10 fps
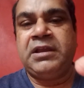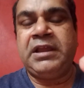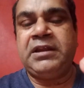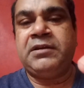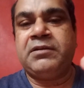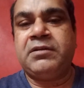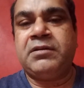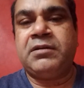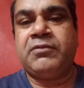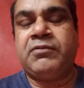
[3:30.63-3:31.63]
in
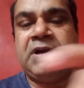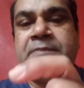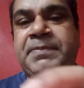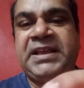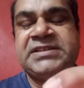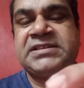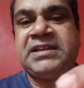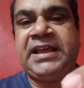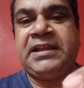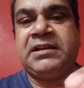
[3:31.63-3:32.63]
one place,
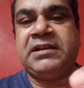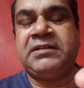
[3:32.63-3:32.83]
like